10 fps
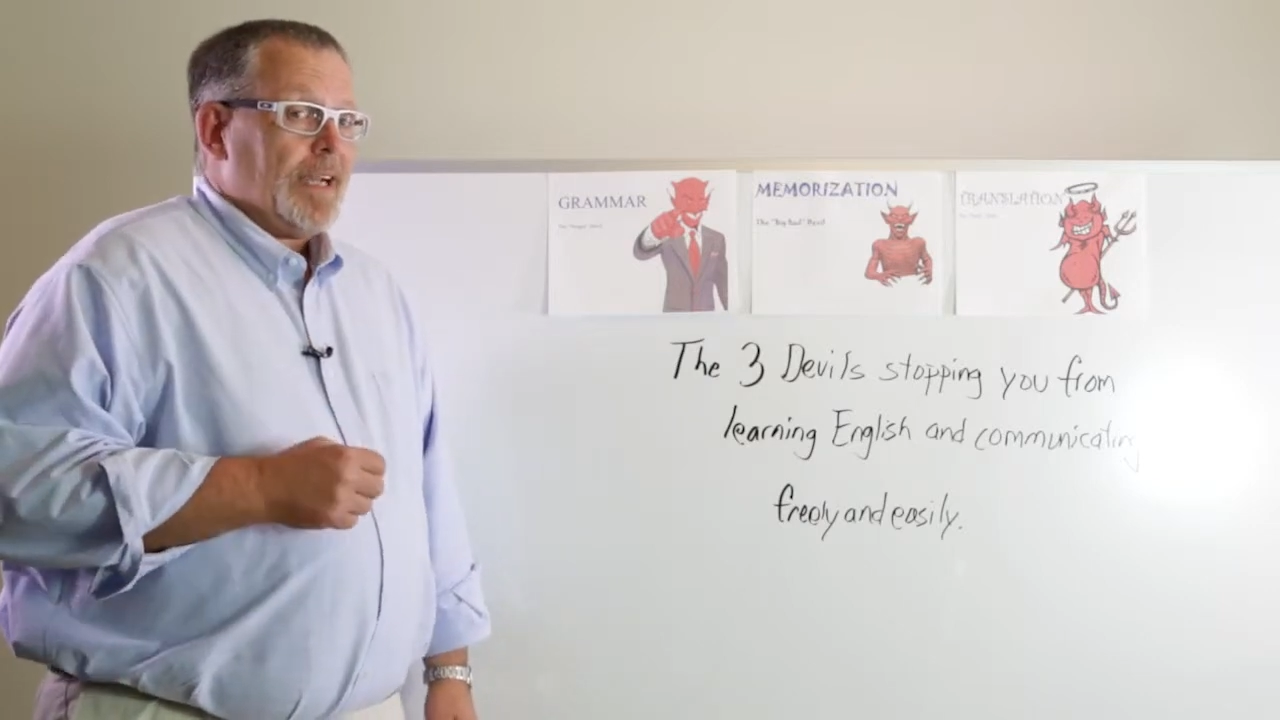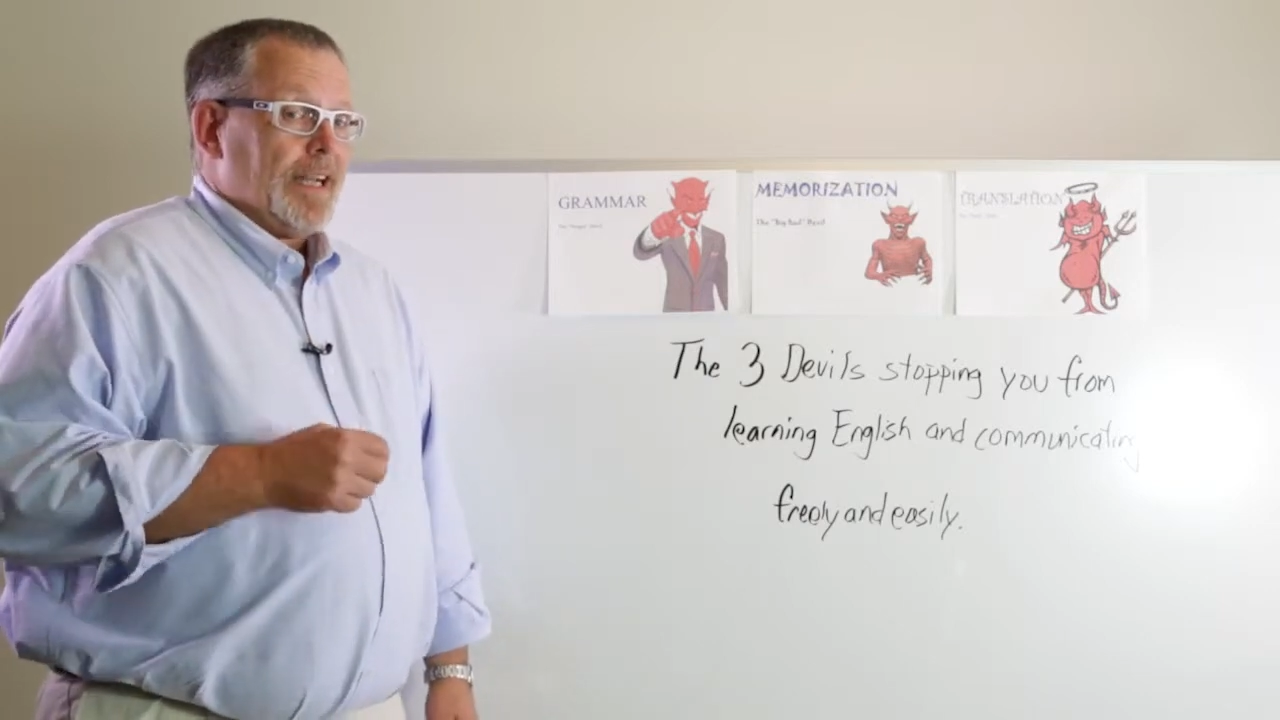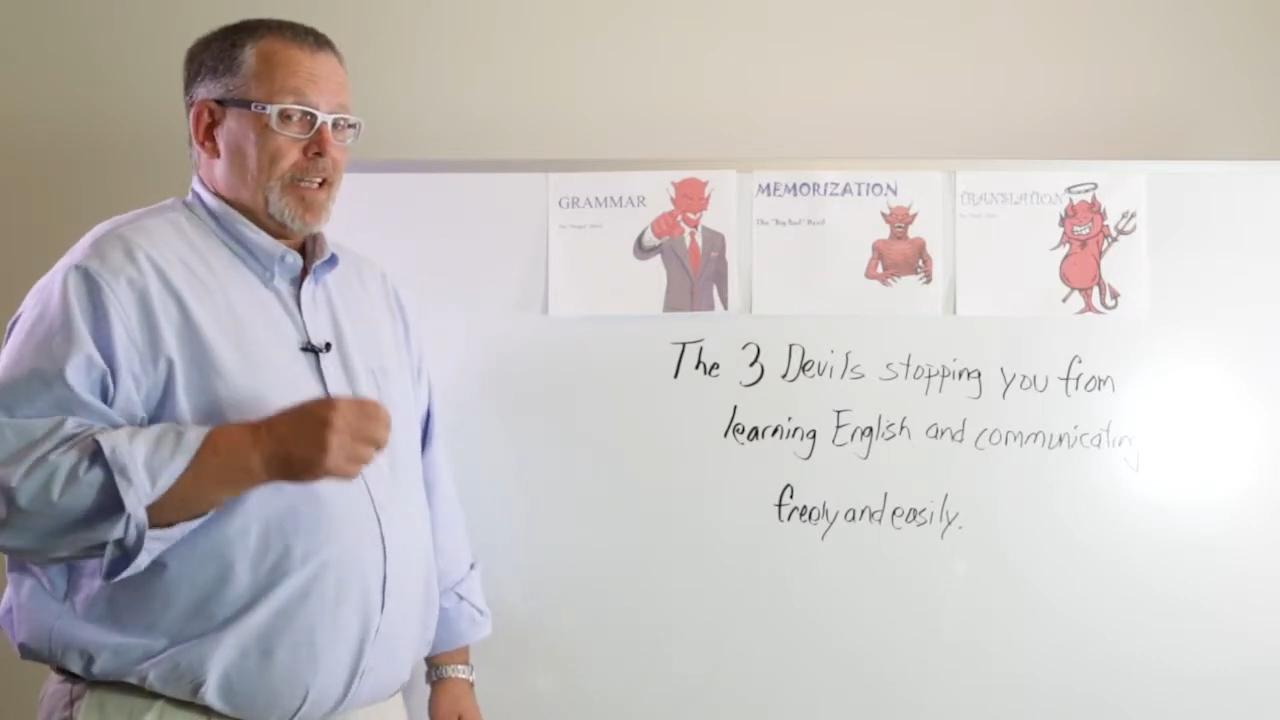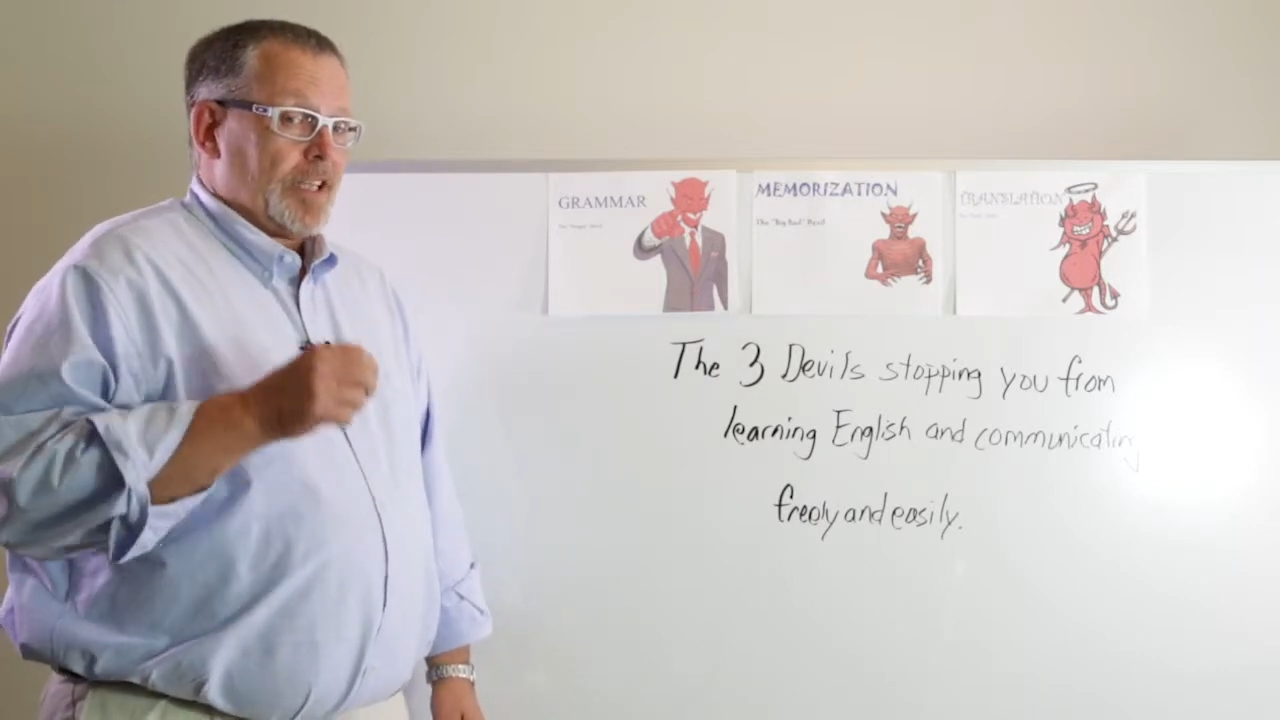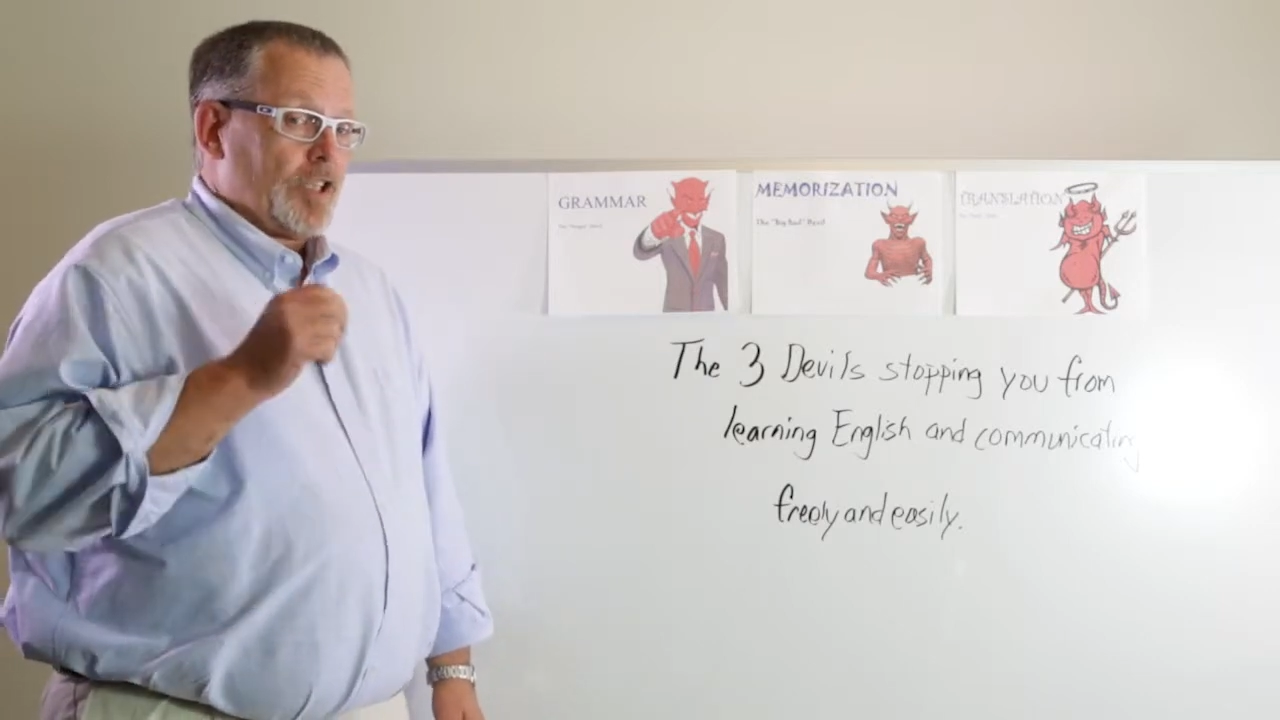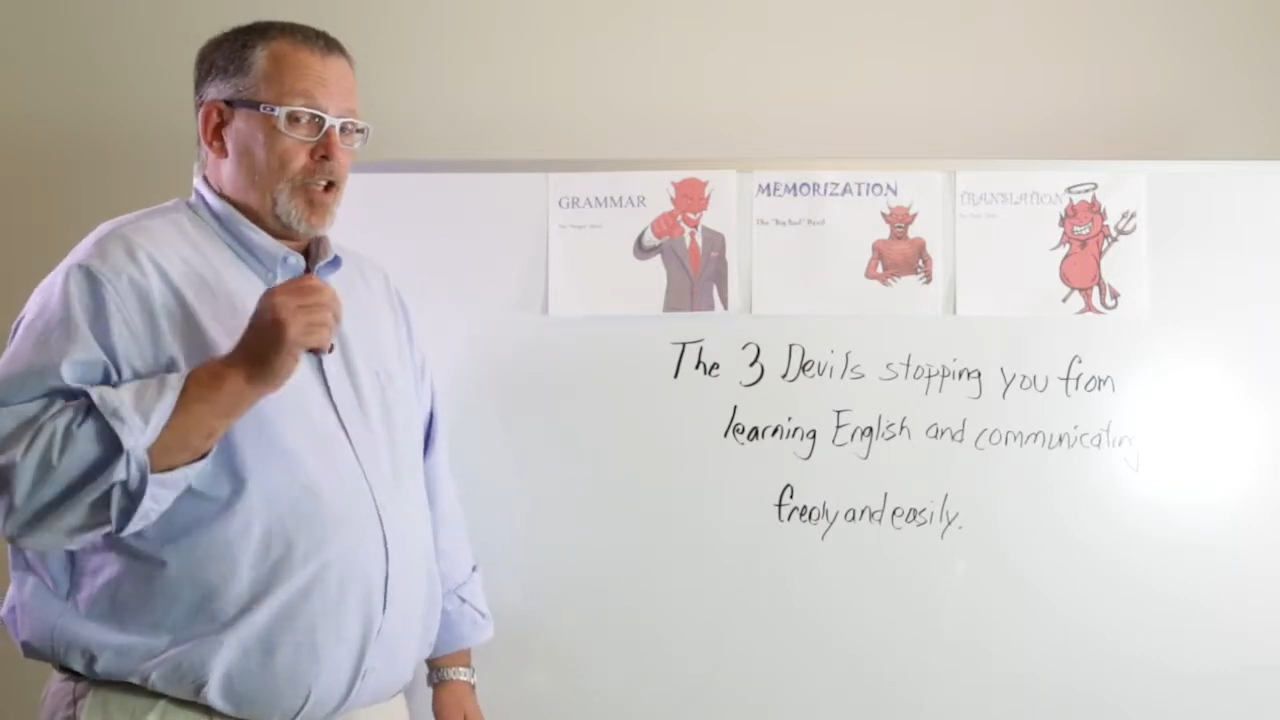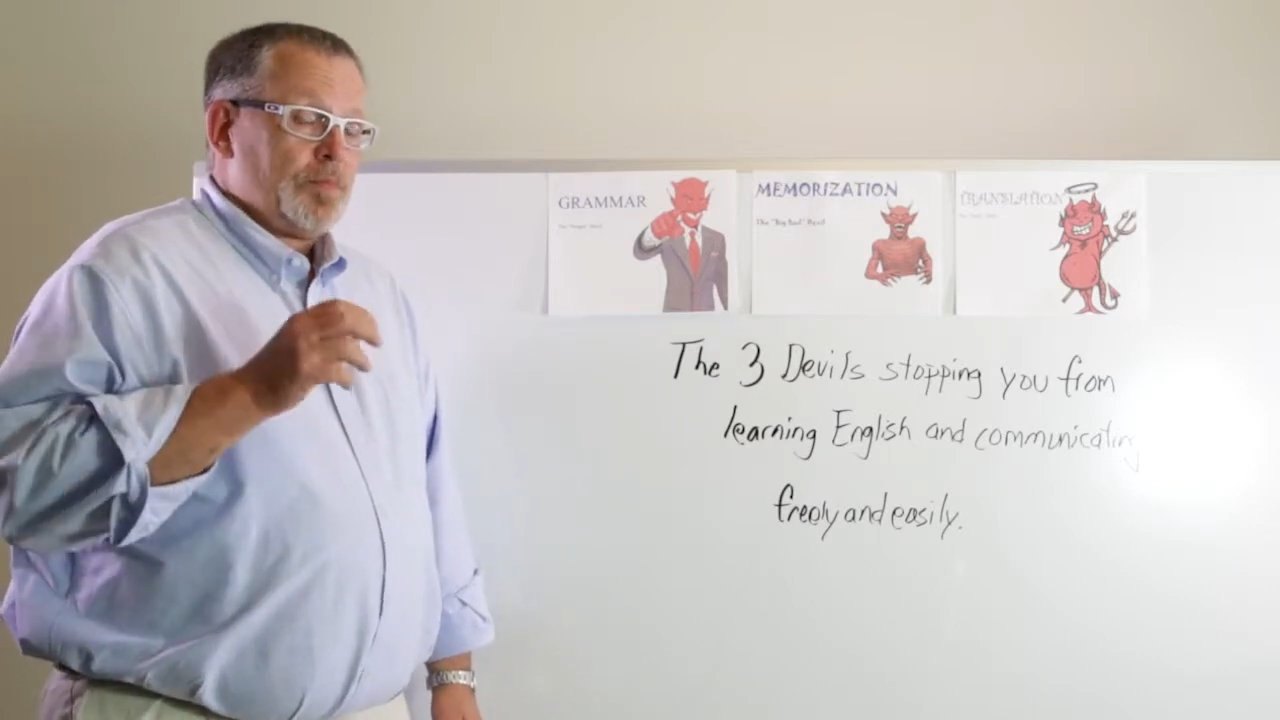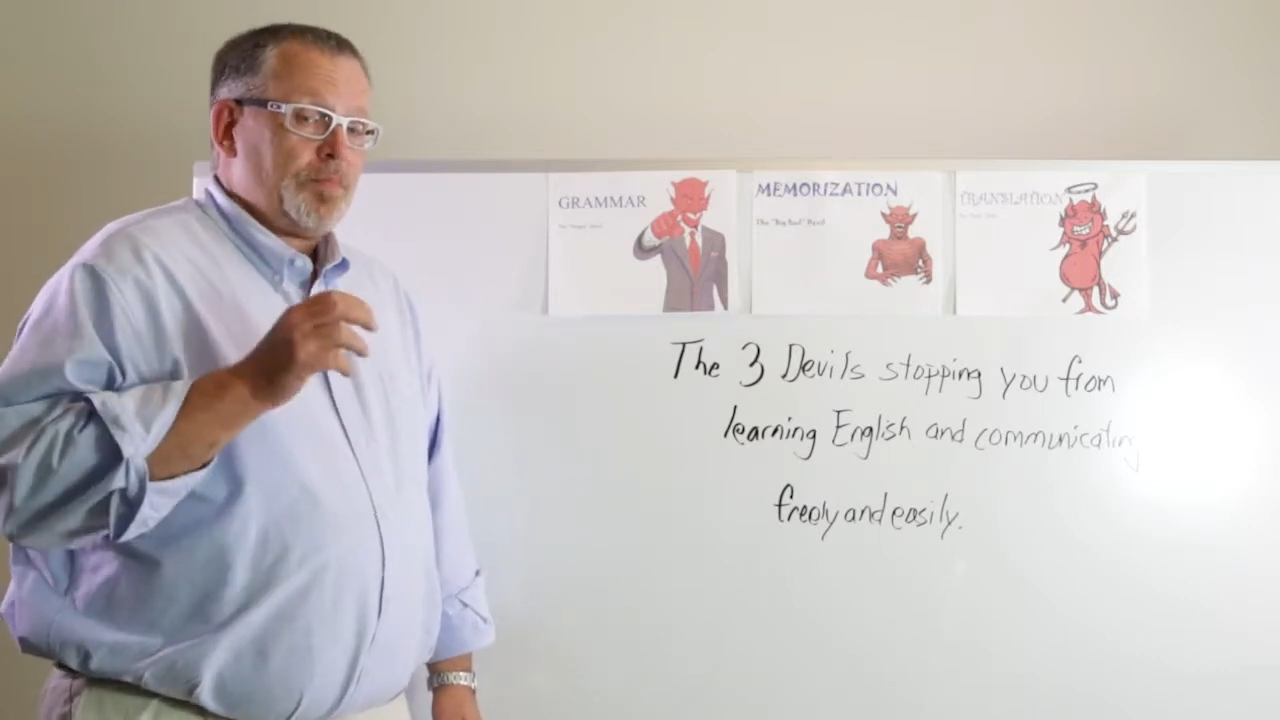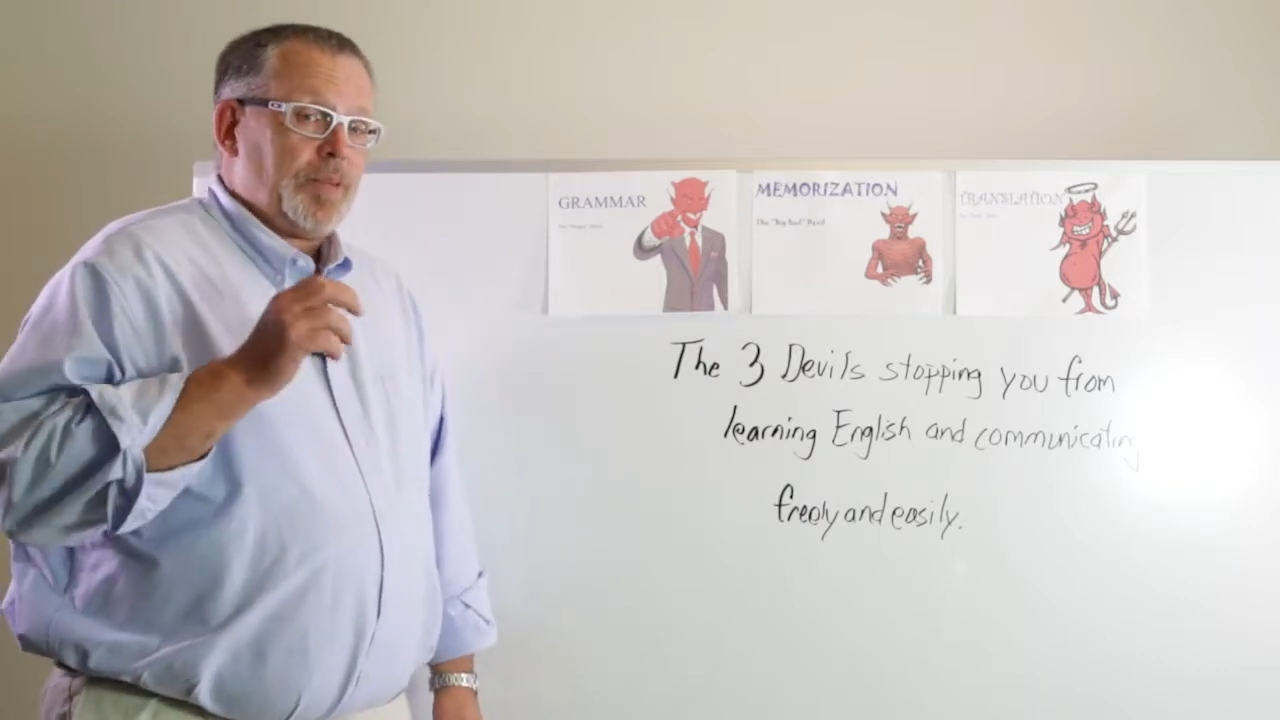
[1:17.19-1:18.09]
And it couldn't